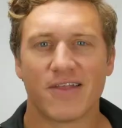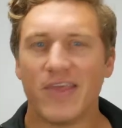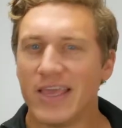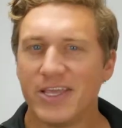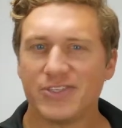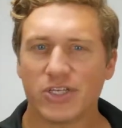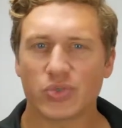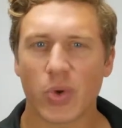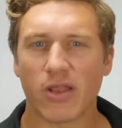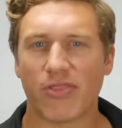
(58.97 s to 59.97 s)
The
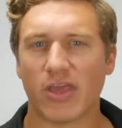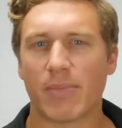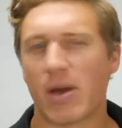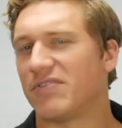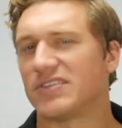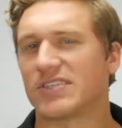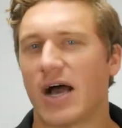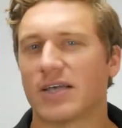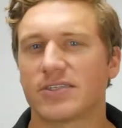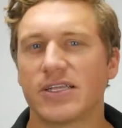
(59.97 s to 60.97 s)
easiest way to think about
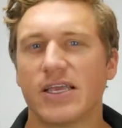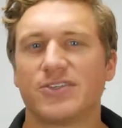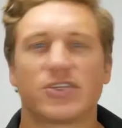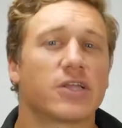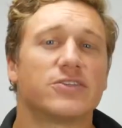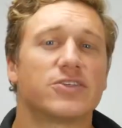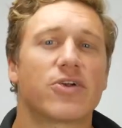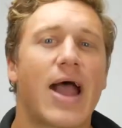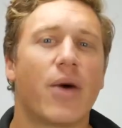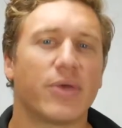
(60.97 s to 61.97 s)
viscosity is to
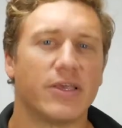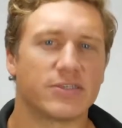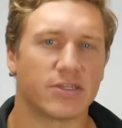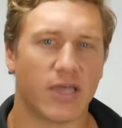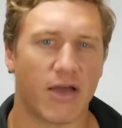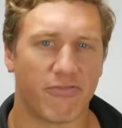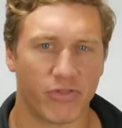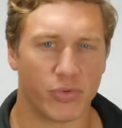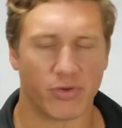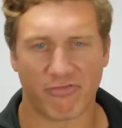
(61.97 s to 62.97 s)
consider how easily a
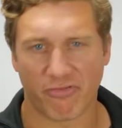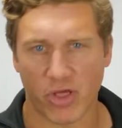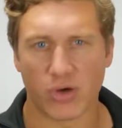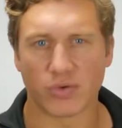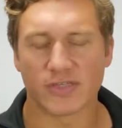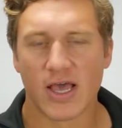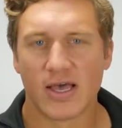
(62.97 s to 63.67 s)
fluid flows.